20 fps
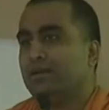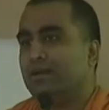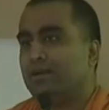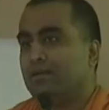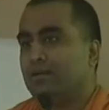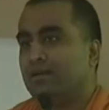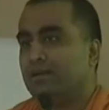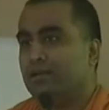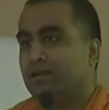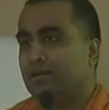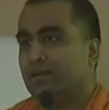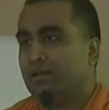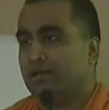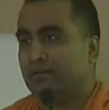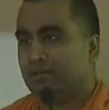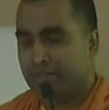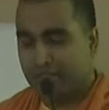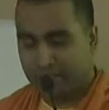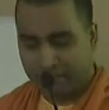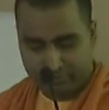I will
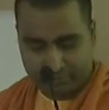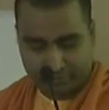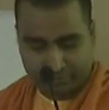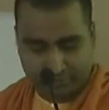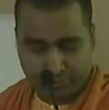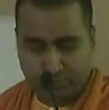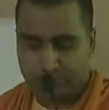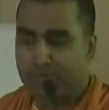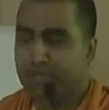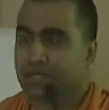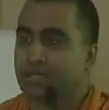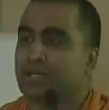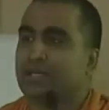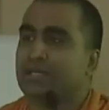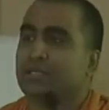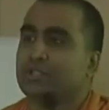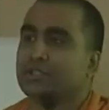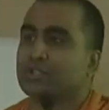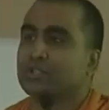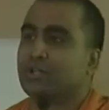give you a
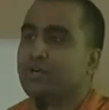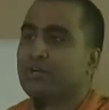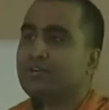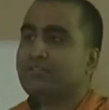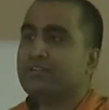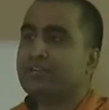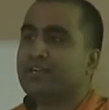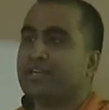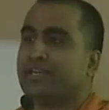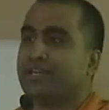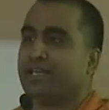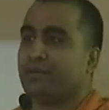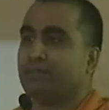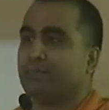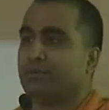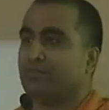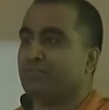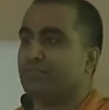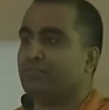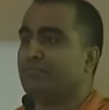short recap of
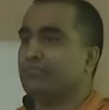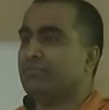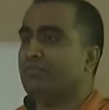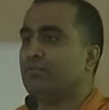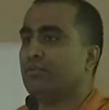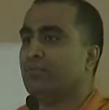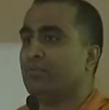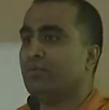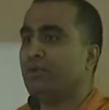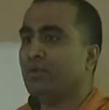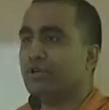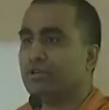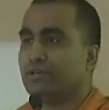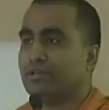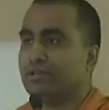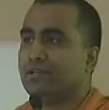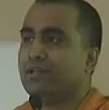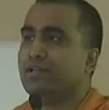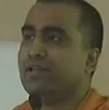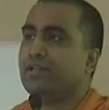what
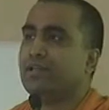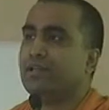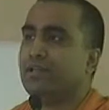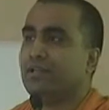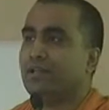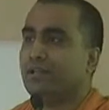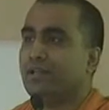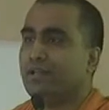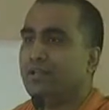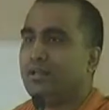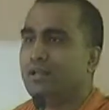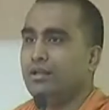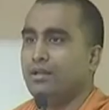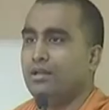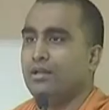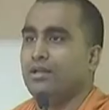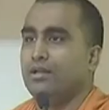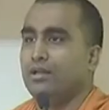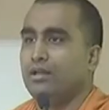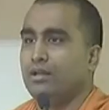
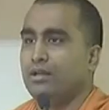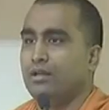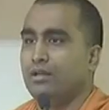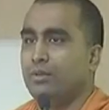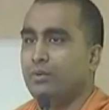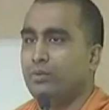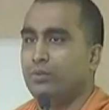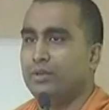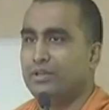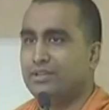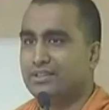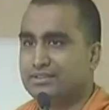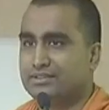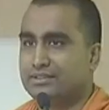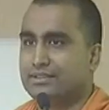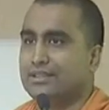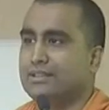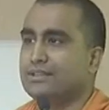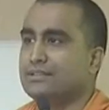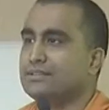we
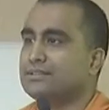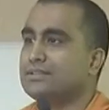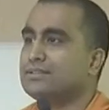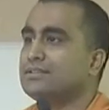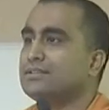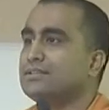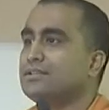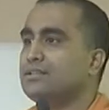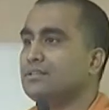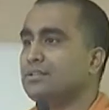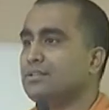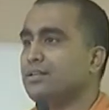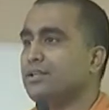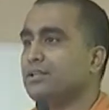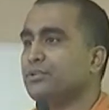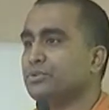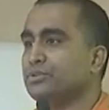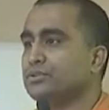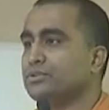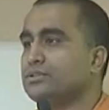discussed. It was
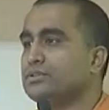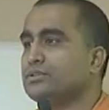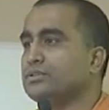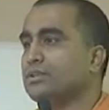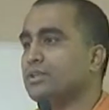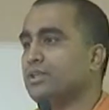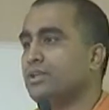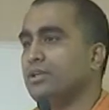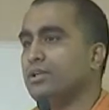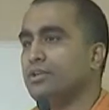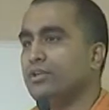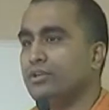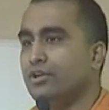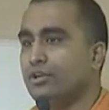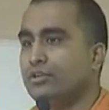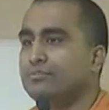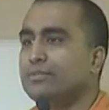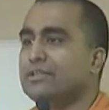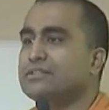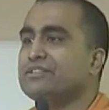not much of
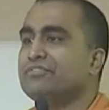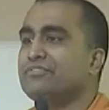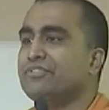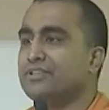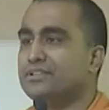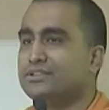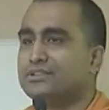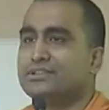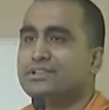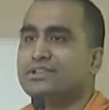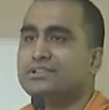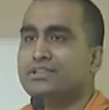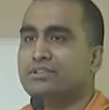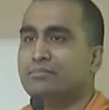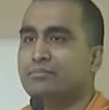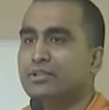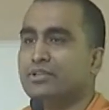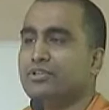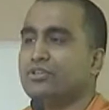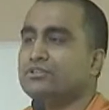a discussion because
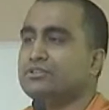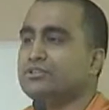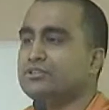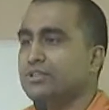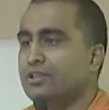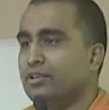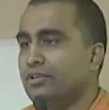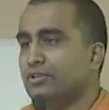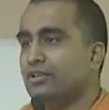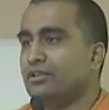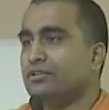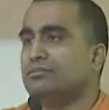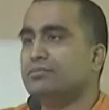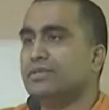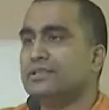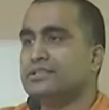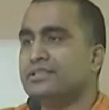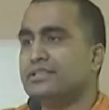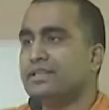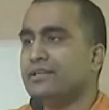not much
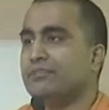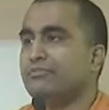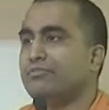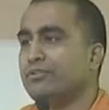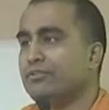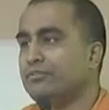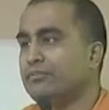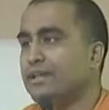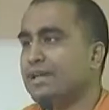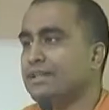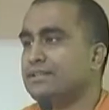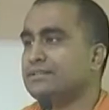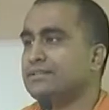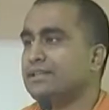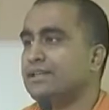came from that side.